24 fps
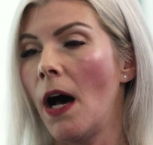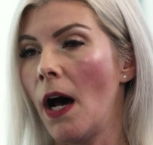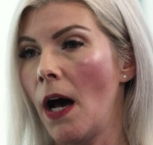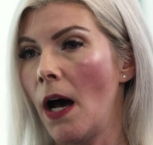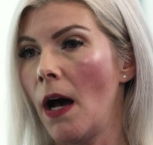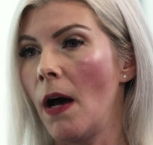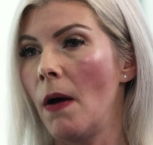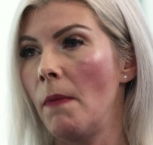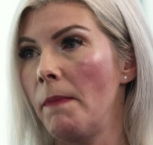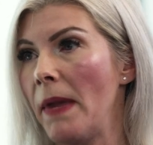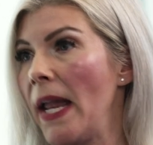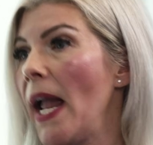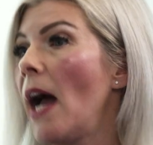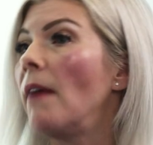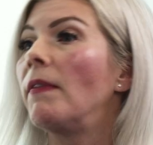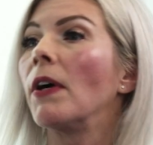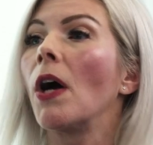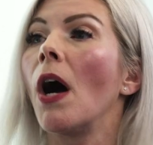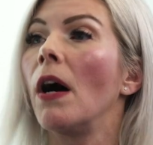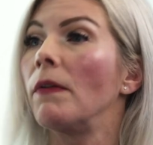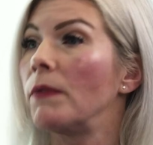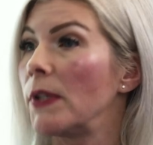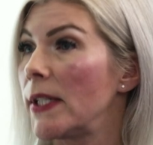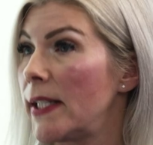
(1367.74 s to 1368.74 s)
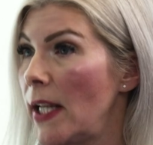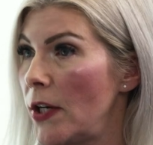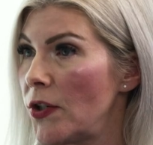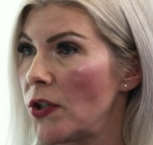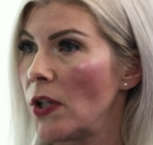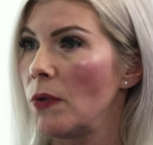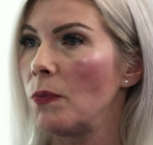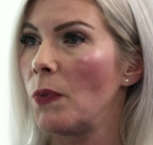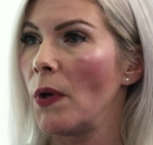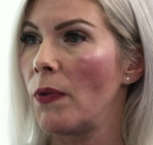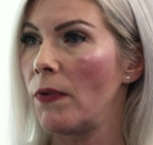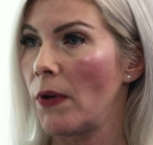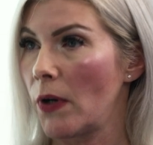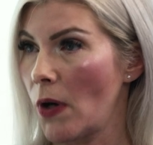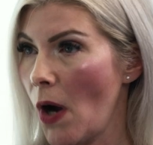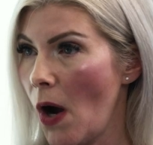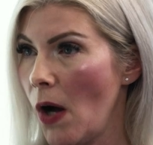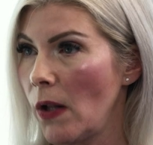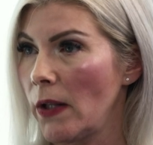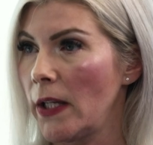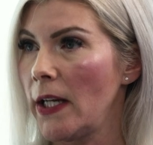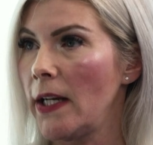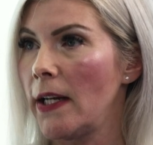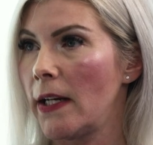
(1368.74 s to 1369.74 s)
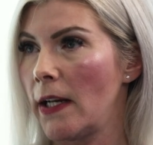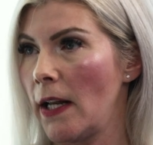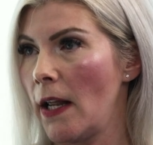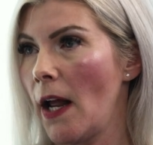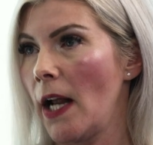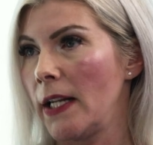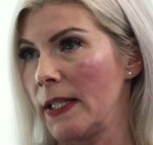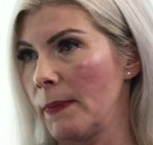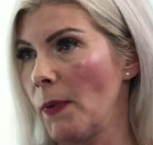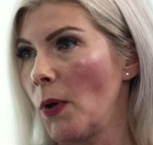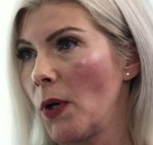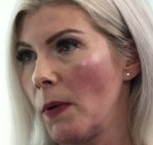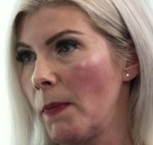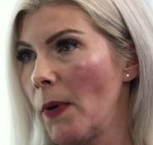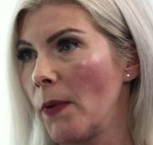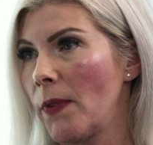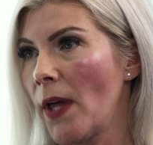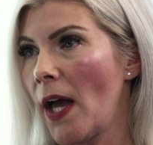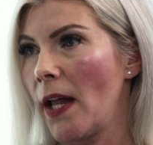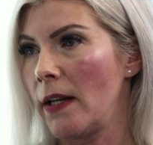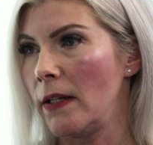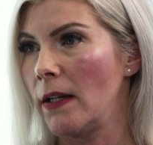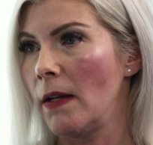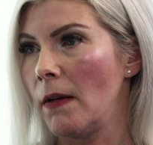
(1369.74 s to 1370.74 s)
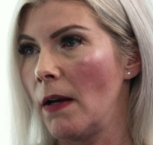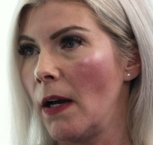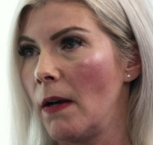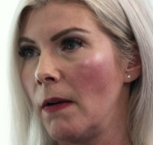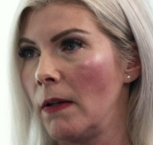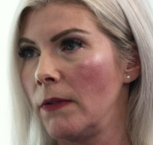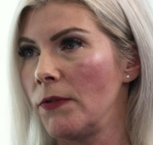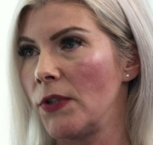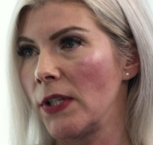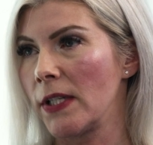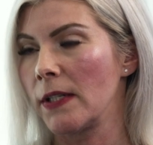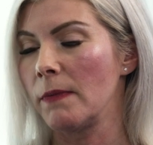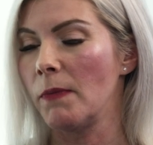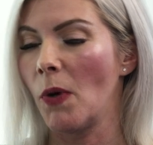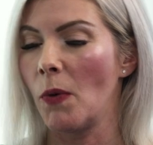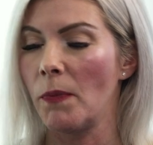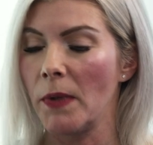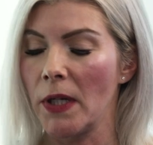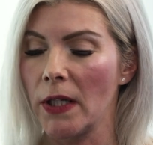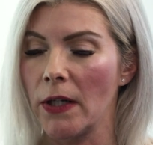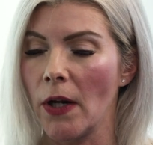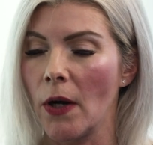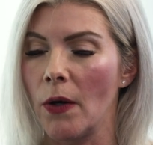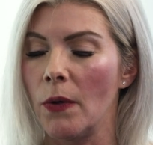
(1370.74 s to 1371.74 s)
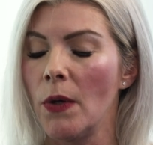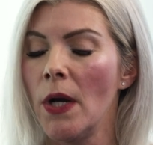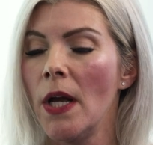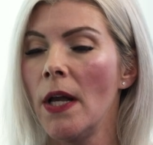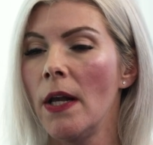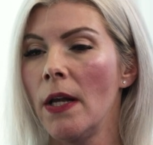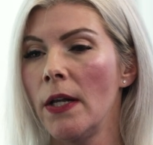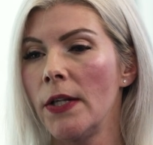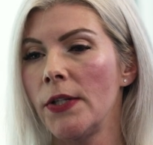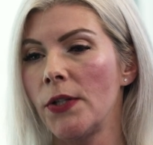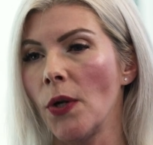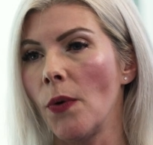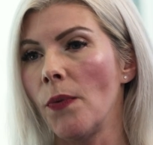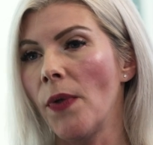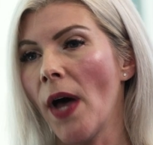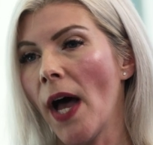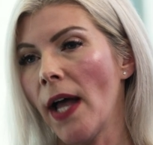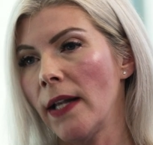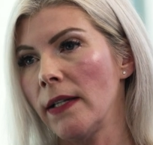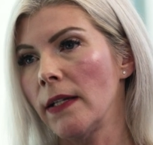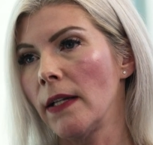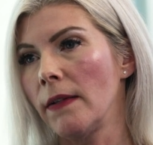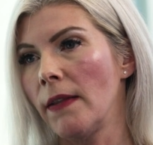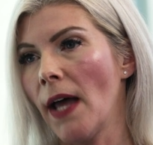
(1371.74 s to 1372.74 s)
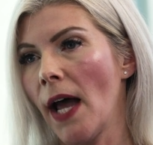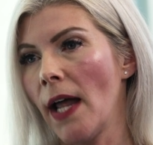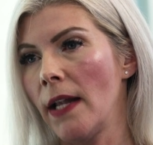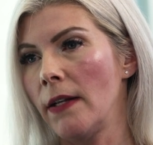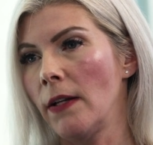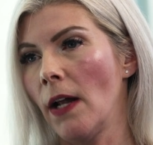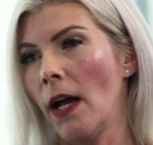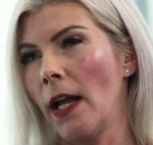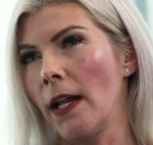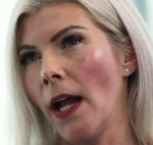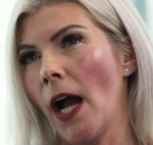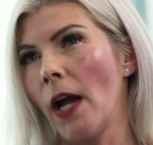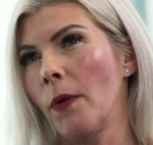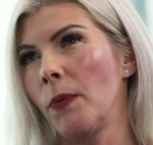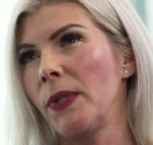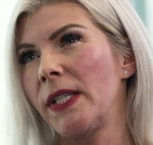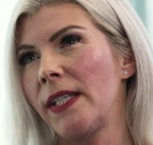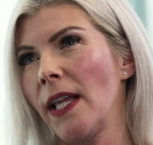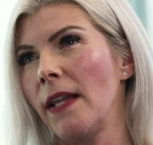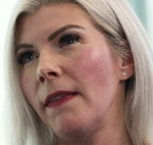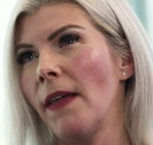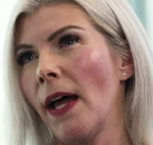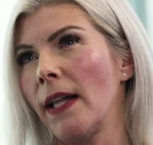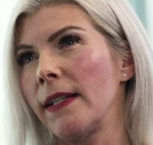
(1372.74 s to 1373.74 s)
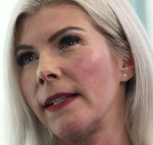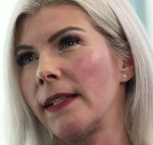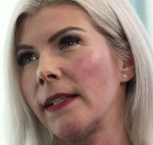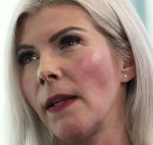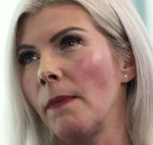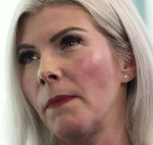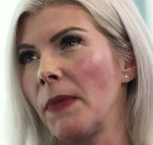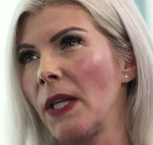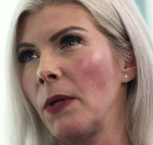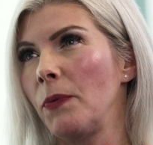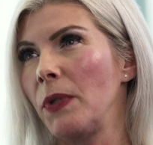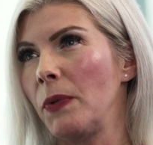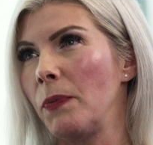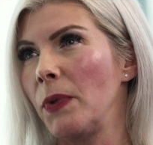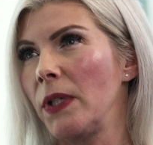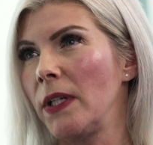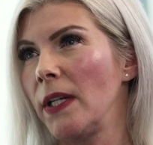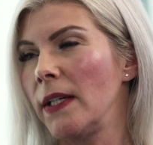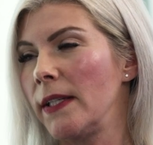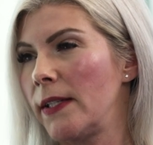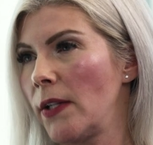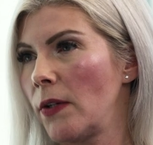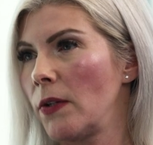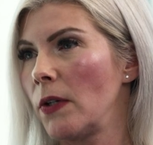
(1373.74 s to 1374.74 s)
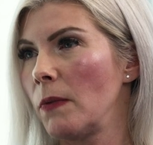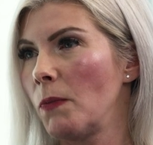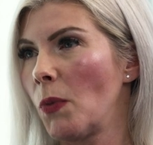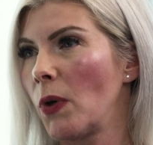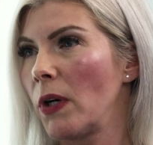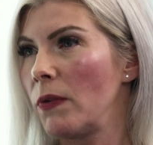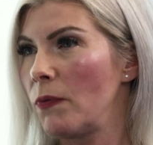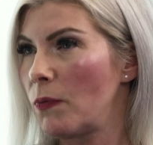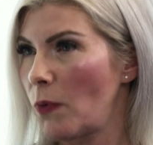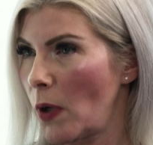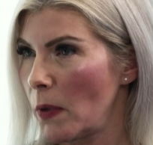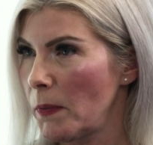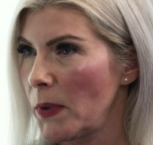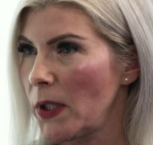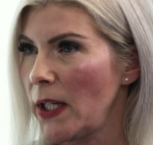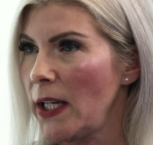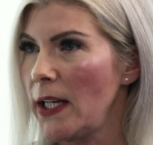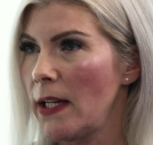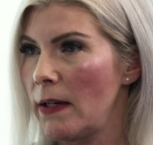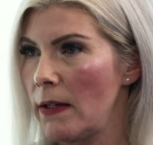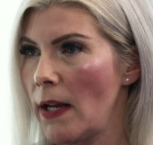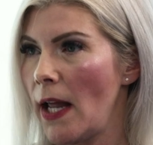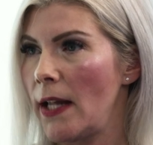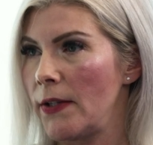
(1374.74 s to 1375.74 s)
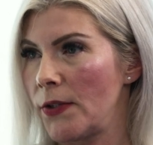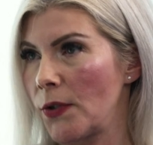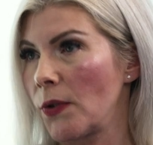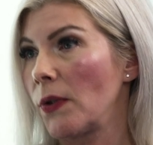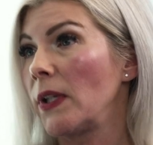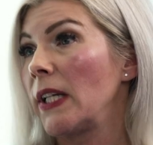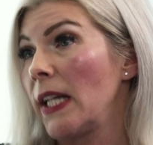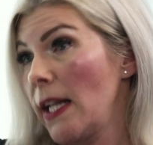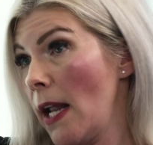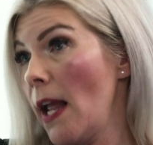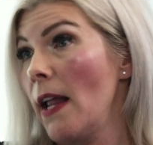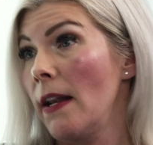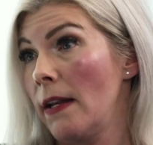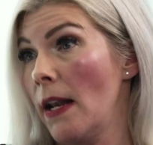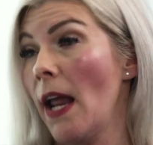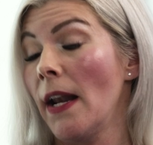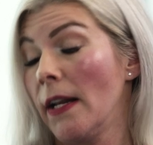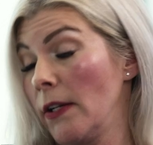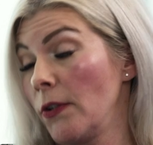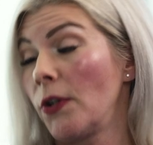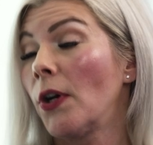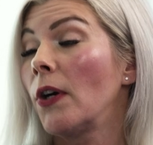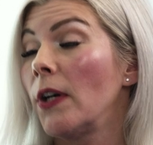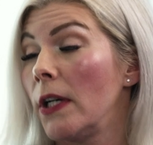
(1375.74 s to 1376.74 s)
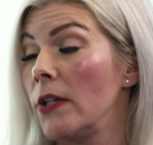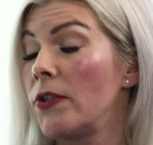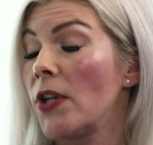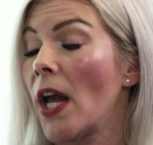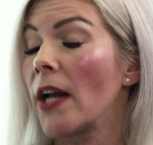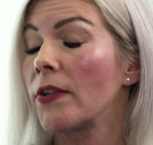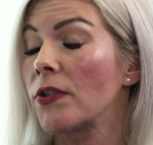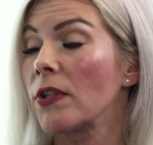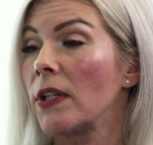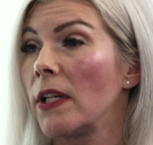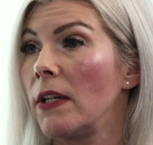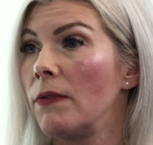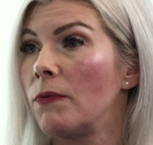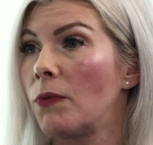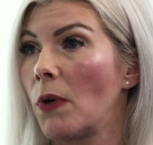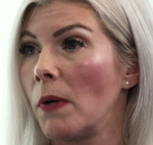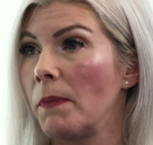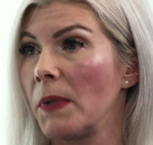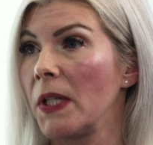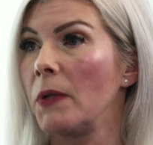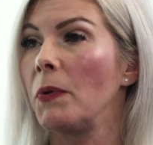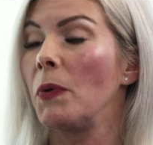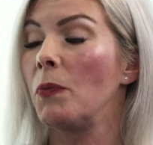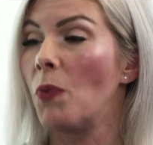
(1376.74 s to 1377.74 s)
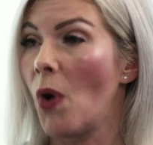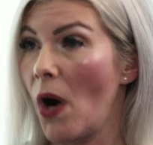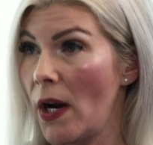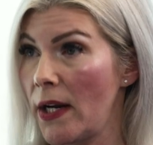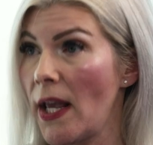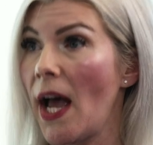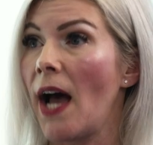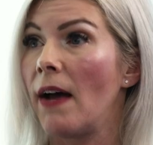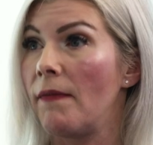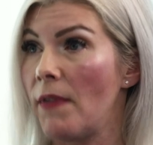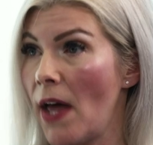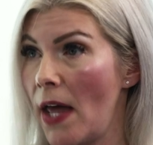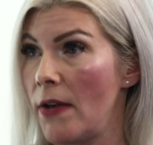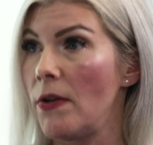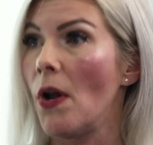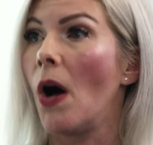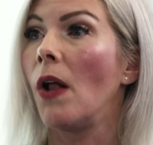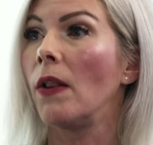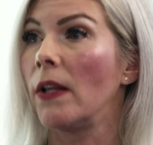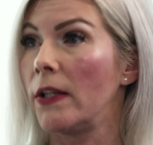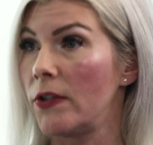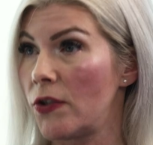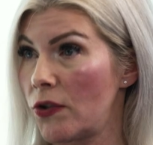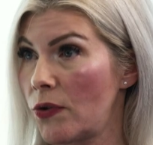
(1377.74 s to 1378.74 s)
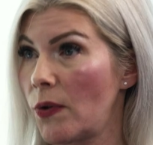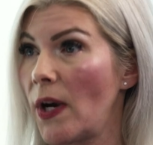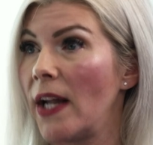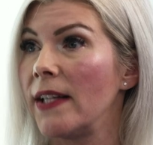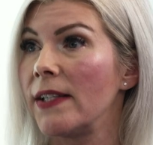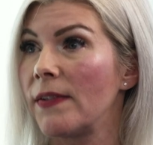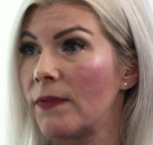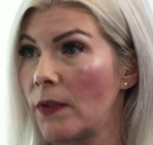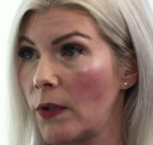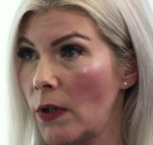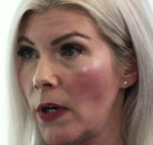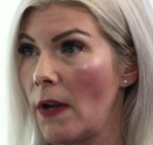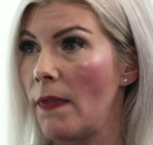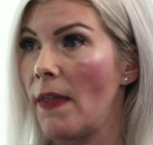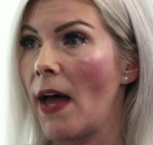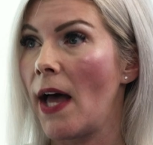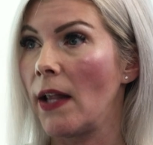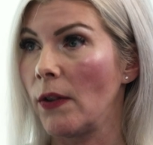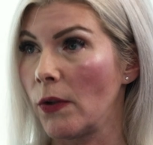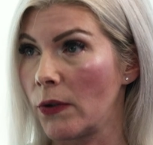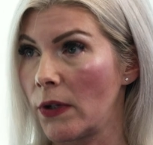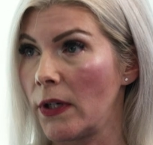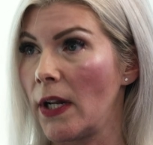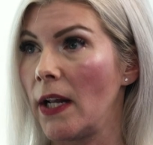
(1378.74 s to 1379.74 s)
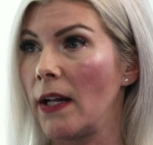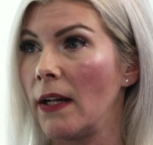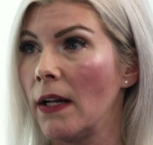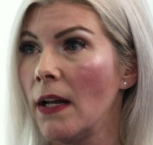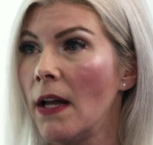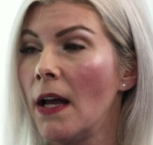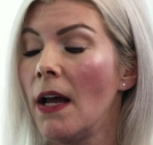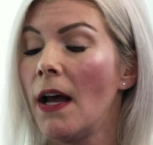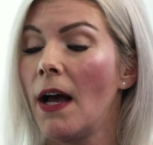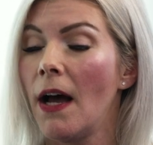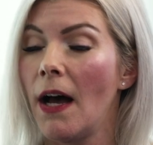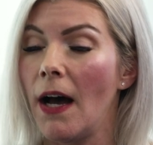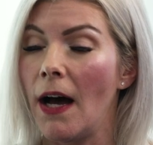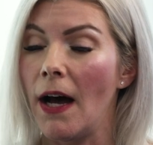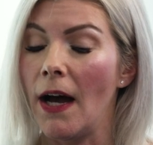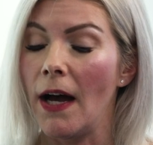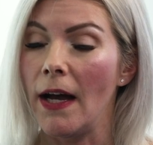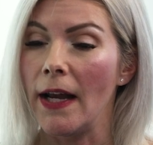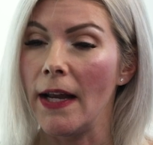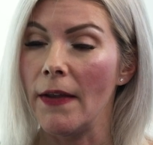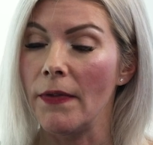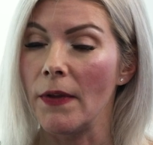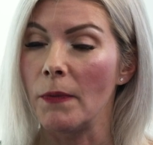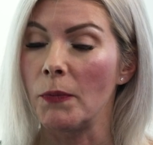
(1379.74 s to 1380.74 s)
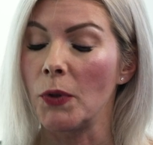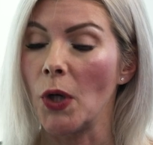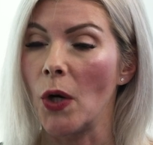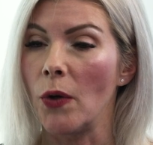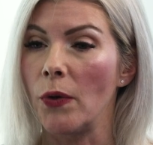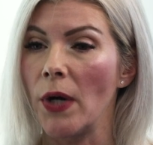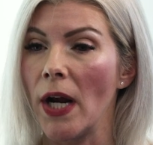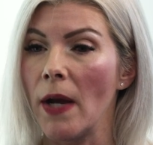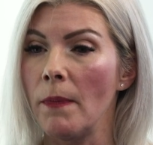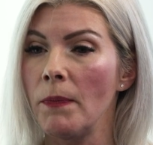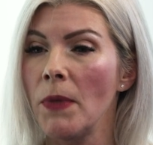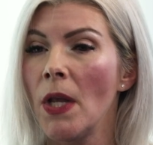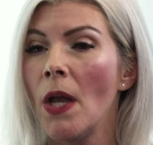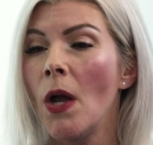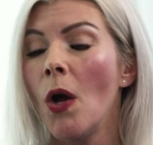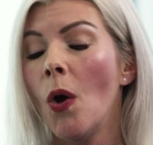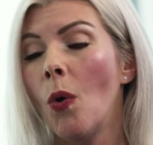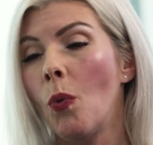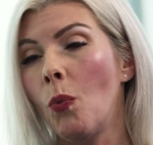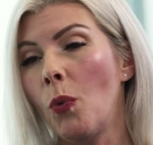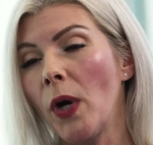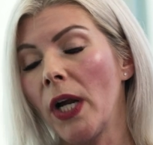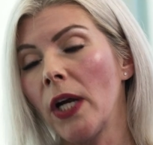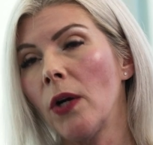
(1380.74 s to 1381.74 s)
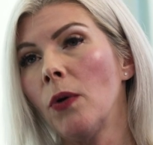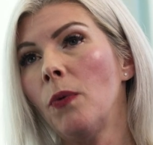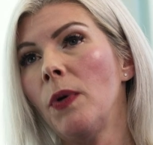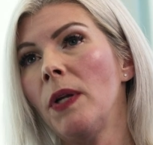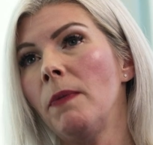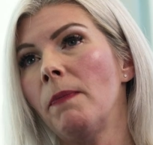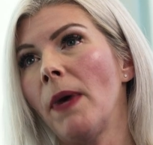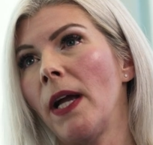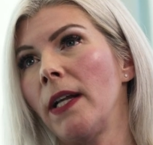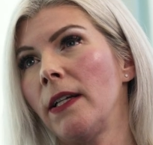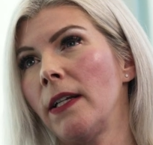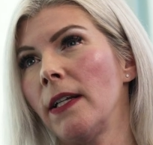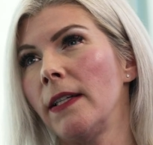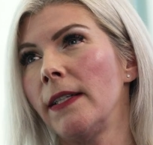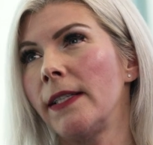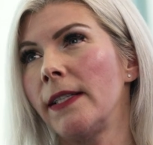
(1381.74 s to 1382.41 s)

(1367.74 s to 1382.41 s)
may have a conversation with their colleague, and I spoke about that just a moment ago. So that I would say that's something we would consider more informally and certainly and encourage actually informally. We want to have that knowledge transfer and that learning in the program. Where we might